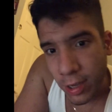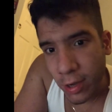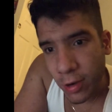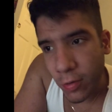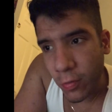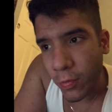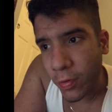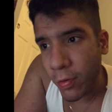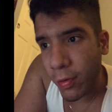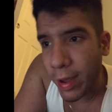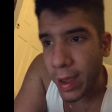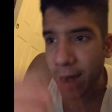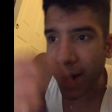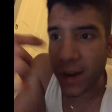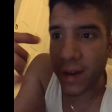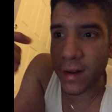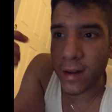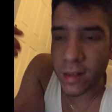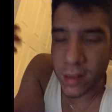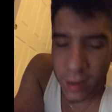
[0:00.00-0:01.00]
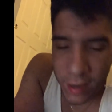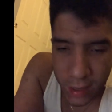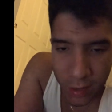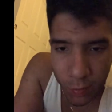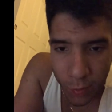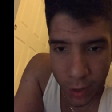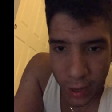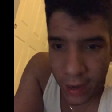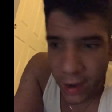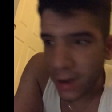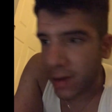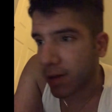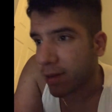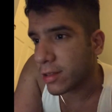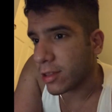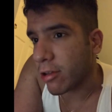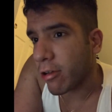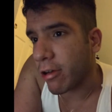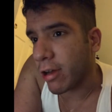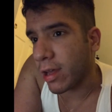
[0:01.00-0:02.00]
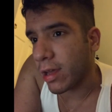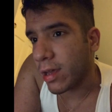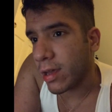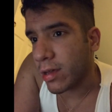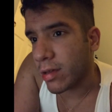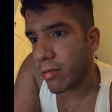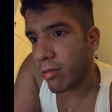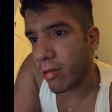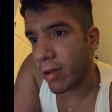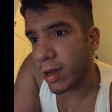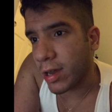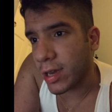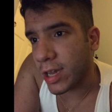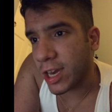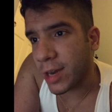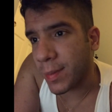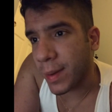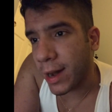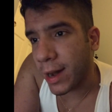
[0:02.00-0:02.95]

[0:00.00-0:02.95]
we added on 30. So I did